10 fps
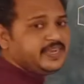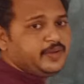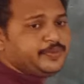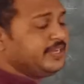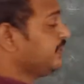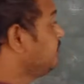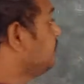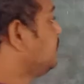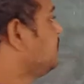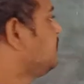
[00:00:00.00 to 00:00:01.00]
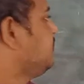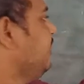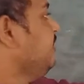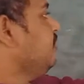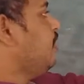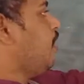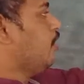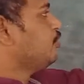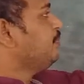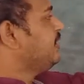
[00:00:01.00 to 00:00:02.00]
is happening? Then
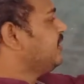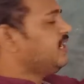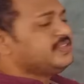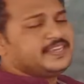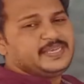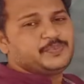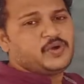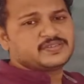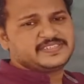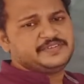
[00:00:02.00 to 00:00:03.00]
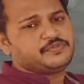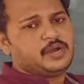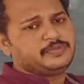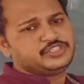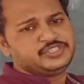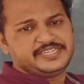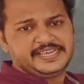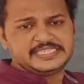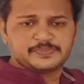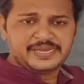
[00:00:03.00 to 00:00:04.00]
automatically the epoxide formation
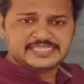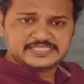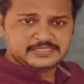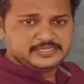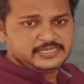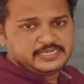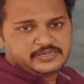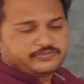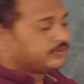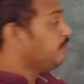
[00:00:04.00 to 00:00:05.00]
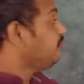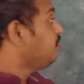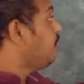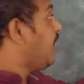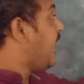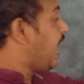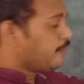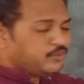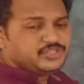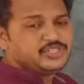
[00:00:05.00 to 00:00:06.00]
takes place from
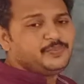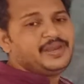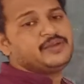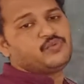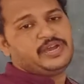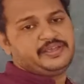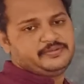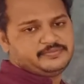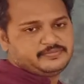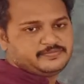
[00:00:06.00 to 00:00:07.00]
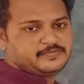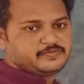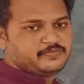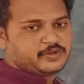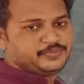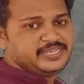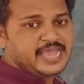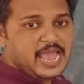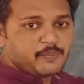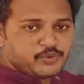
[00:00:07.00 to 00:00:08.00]
above the plane. Why? From
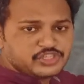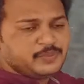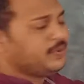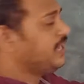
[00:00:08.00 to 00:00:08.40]
the above the